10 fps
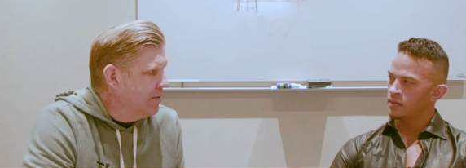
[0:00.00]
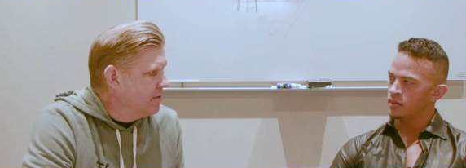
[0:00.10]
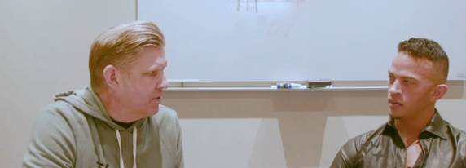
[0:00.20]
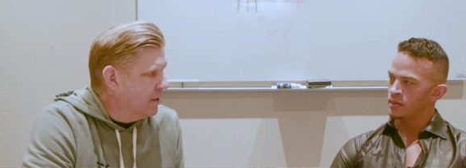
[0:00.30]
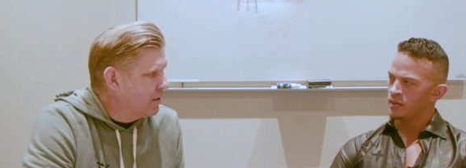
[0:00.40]
Speaker 1: That
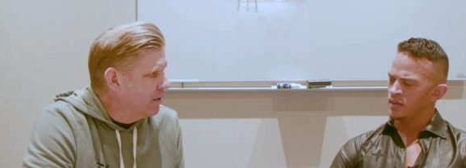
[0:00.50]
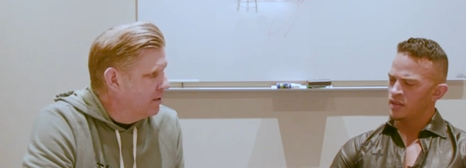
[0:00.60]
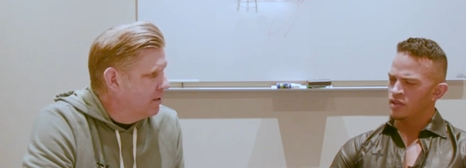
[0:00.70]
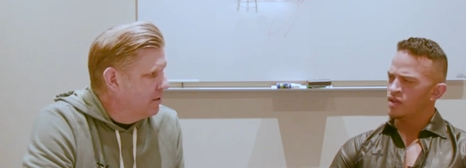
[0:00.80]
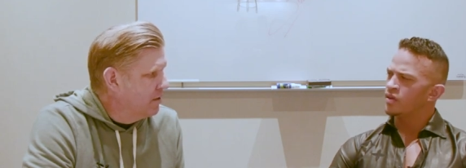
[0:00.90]
would suck.
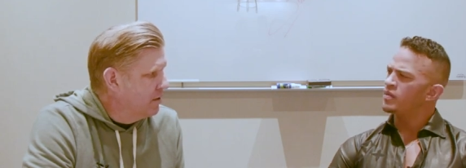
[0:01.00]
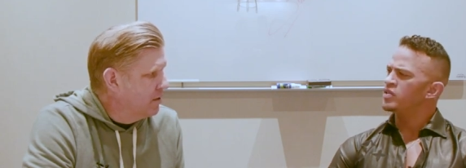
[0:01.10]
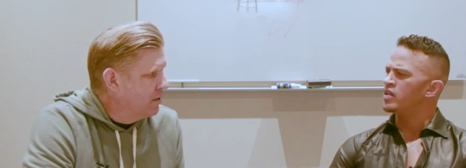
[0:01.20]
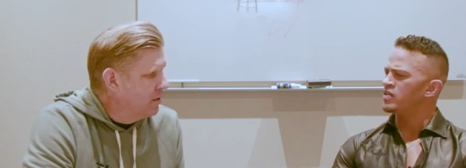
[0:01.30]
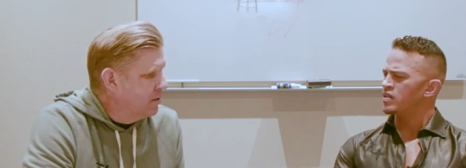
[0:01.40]
Speaker 2: You know, let me
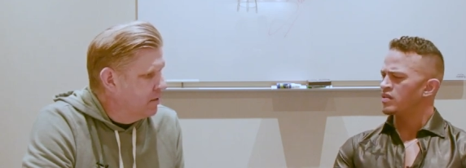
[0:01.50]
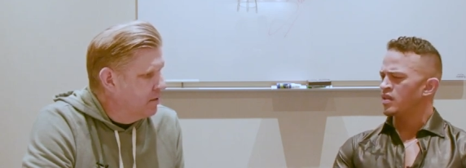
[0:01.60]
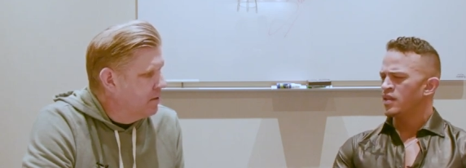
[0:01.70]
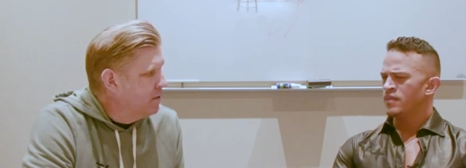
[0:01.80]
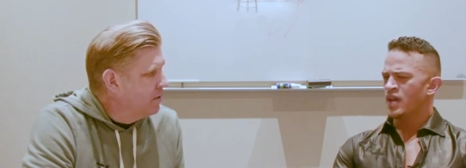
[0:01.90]
tell you this.
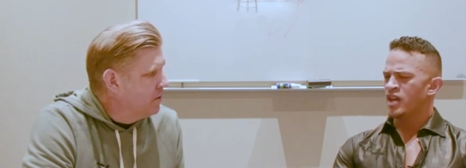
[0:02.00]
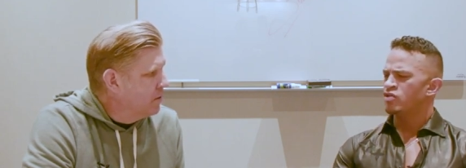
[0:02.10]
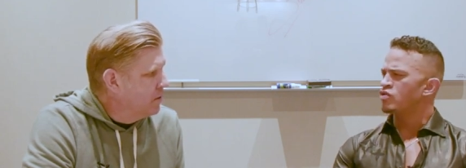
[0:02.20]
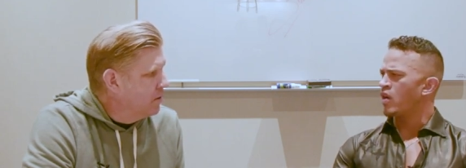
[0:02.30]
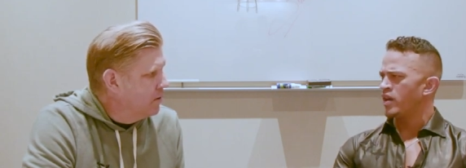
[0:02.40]
I
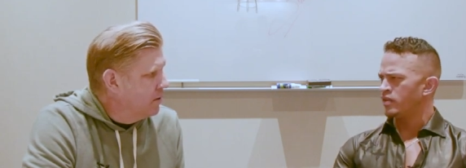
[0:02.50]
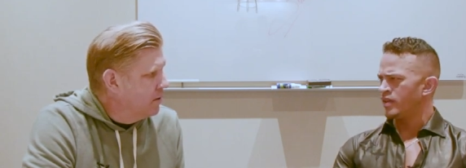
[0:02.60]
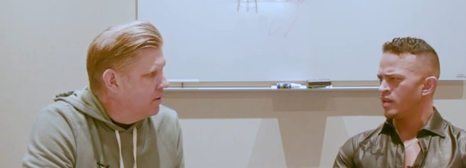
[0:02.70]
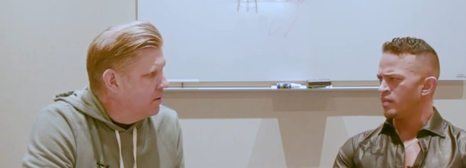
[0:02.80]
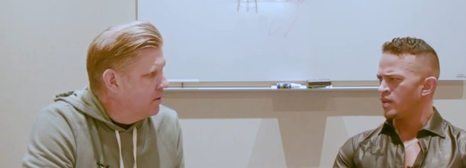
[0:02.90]
do
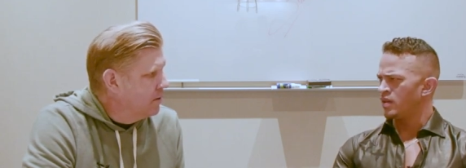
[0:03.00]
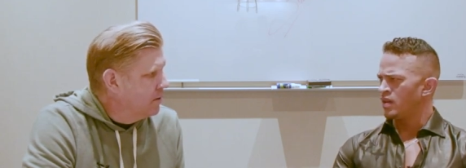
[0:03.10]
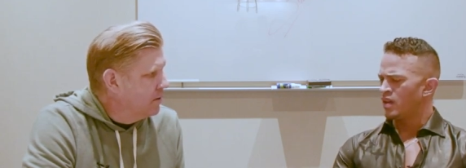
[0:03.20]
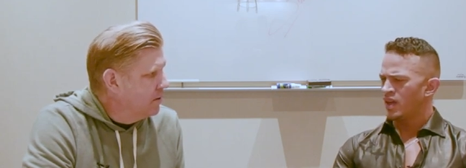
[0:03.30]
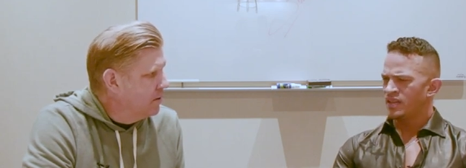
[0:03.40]
cryotherapy.
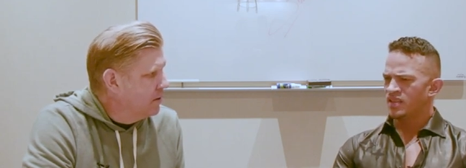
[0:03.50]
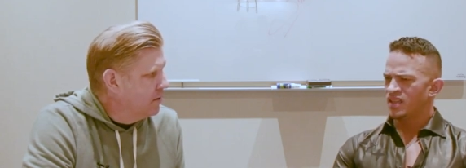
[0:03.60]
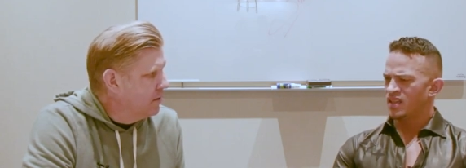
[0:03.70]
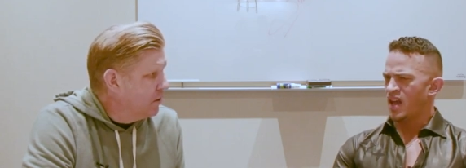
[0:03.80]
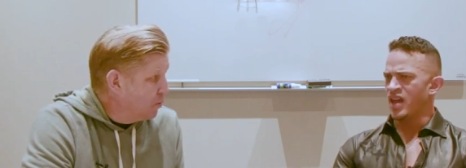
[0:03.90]
I
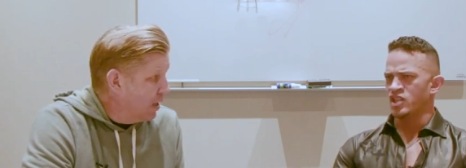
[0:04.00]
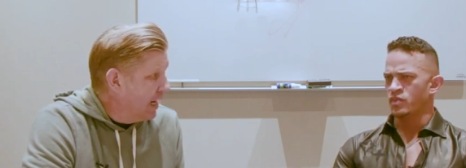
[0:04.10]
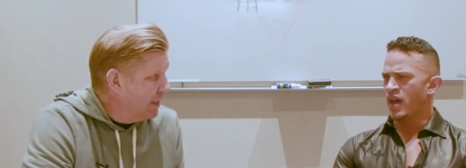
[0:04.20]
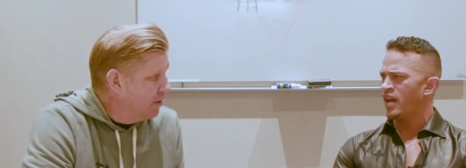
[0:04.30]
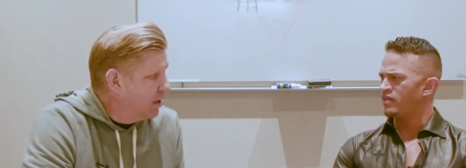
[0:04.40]
sit in you ice
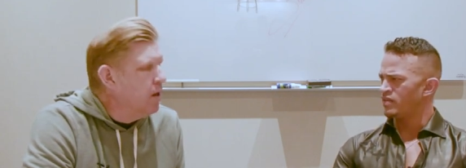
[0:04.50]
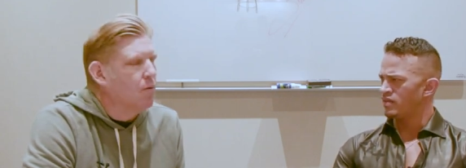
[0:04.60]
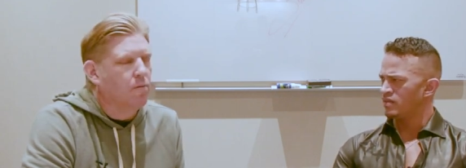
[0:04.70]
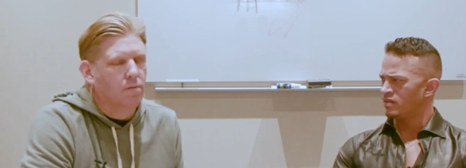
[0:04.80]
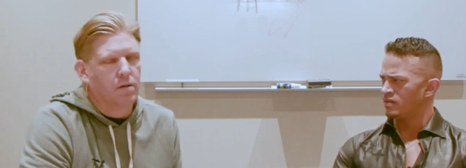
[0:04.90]
baths.
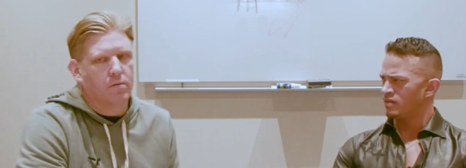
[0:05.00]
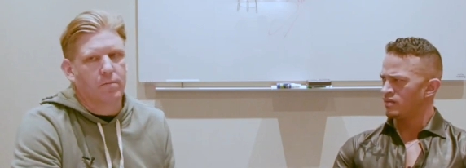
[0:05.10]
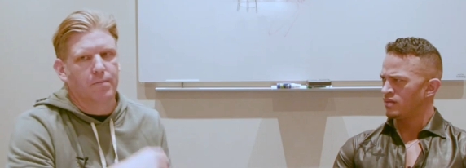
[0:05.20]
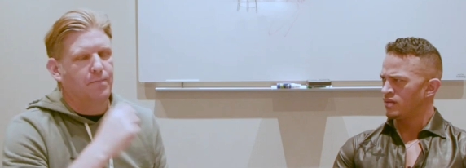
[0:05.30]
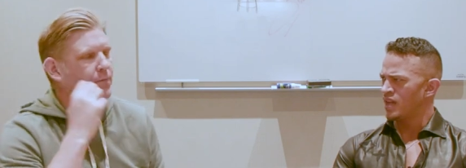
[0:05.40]
Oh.
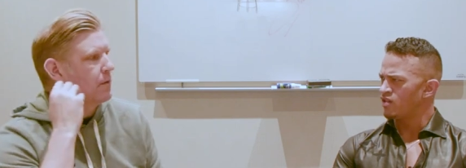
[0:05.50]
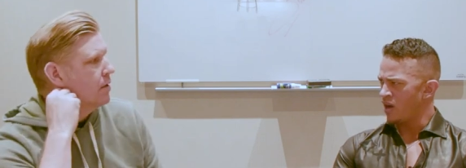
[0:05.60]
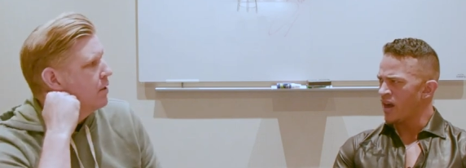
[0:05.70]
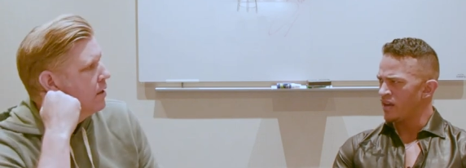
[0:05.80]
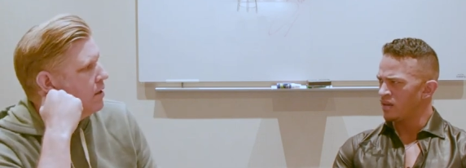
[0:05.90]
I
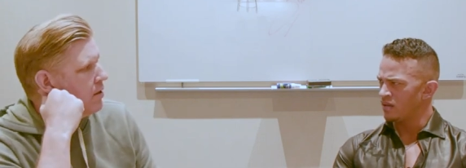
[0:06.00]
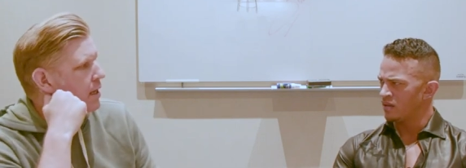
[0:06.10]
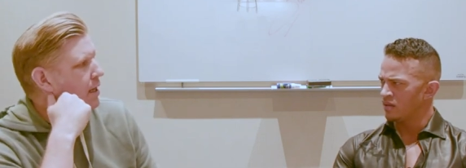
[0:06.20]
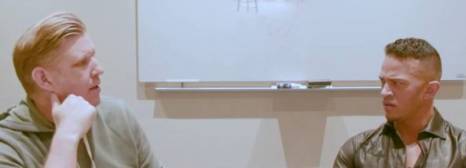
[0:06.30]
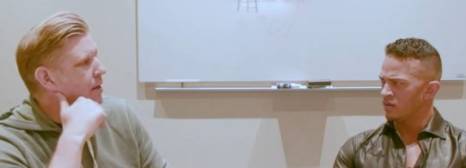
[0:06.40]
cry.
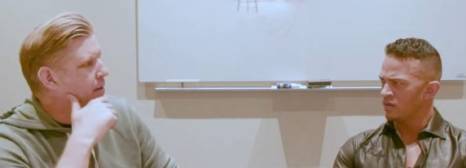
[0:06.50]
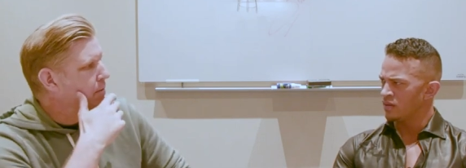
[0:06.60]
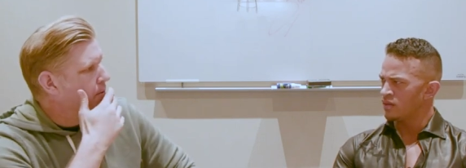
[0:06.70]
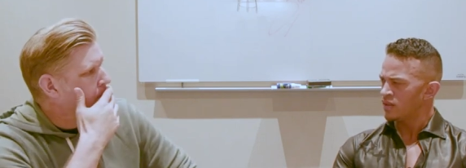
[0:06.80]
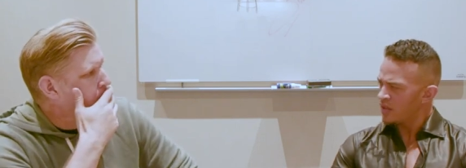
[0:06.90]
Okay, all right.
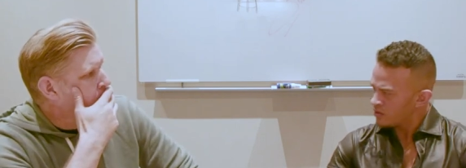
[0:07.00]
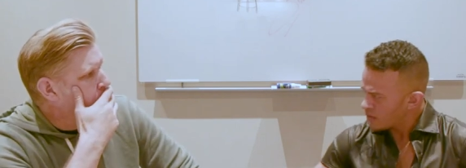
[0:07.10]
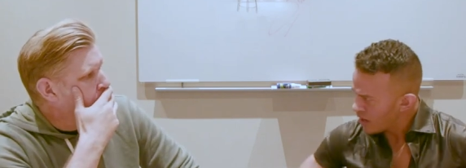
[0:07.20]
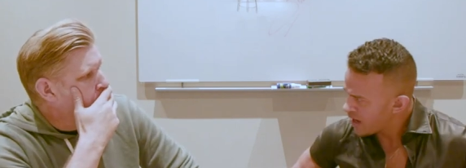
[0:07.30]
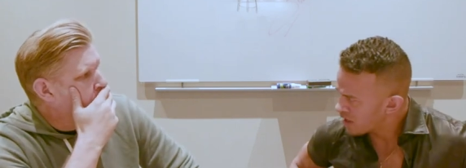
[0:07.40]
This,
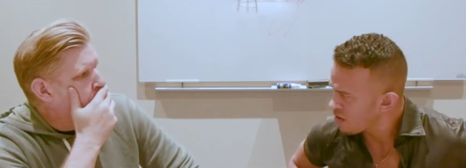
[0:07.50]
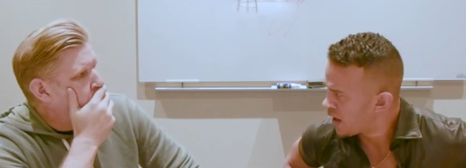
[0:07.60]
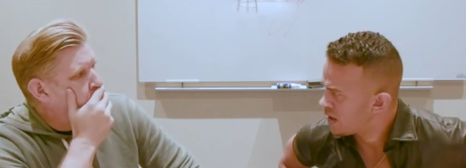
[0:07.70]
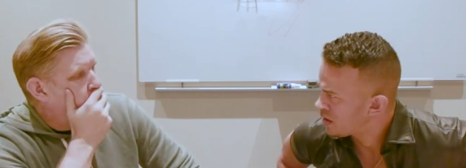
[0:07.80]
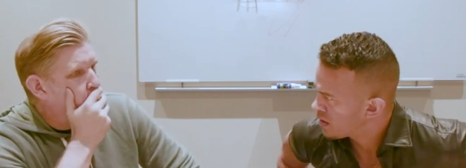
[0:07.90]
I, I
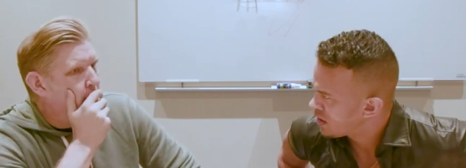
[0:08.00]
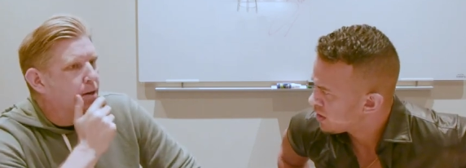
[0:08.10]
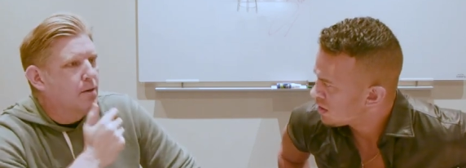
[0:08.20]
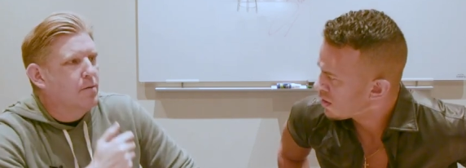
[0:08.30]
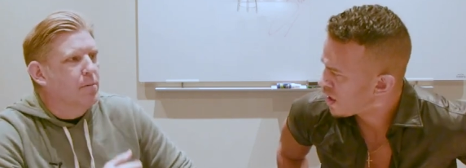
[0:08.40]
cry. Okay.
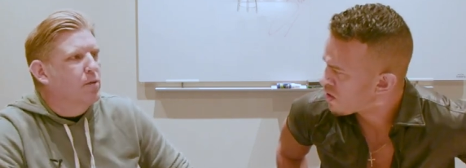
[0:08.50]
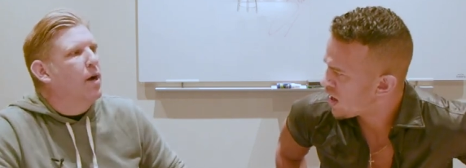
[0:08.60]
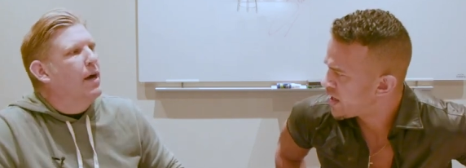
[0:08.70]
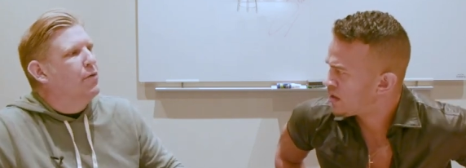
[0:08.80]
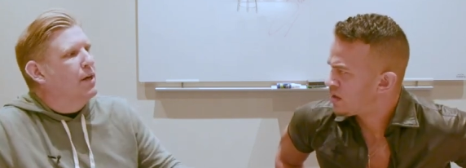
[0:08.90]
I but
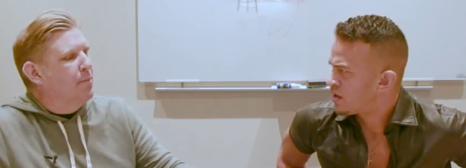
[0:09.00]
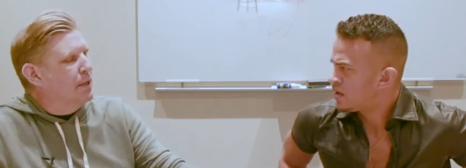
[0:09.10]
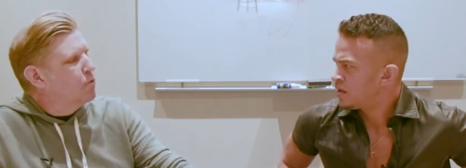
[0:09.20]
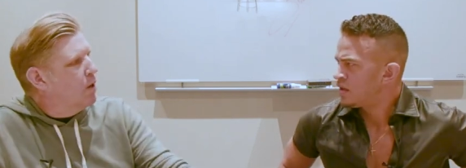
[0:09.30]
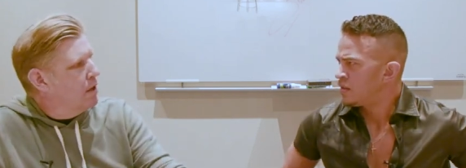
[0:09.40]
cry
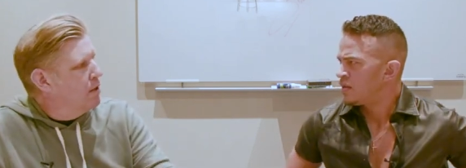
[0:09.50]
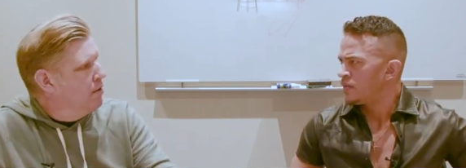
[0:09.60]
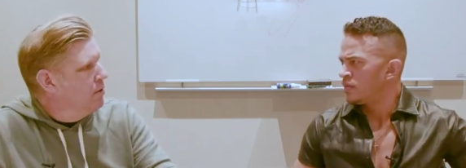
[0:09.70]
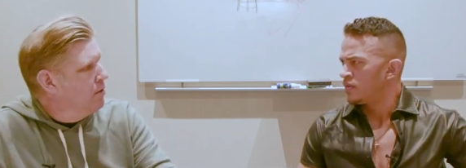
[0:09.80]
cryotherapy is water?